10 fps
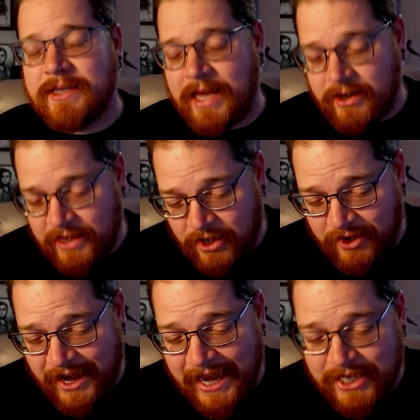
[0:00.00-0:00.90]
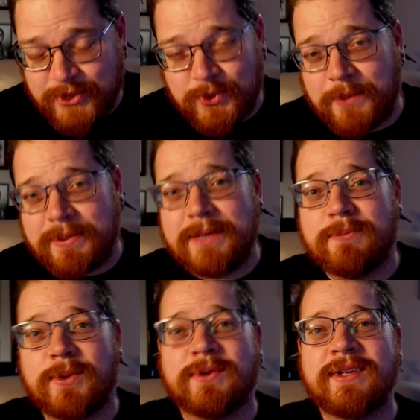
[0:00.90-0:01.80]
They they are actual
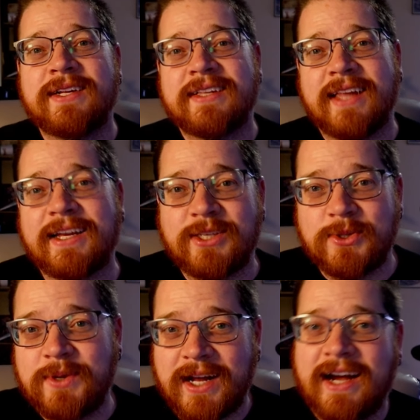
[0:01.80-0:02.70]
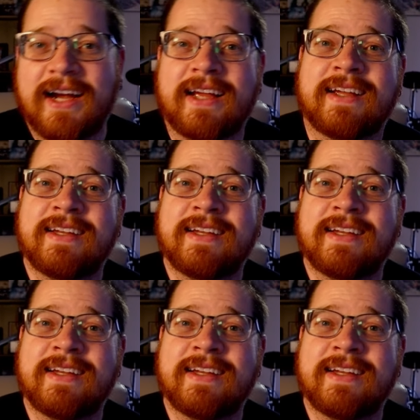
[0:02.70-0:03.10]
people like you and I.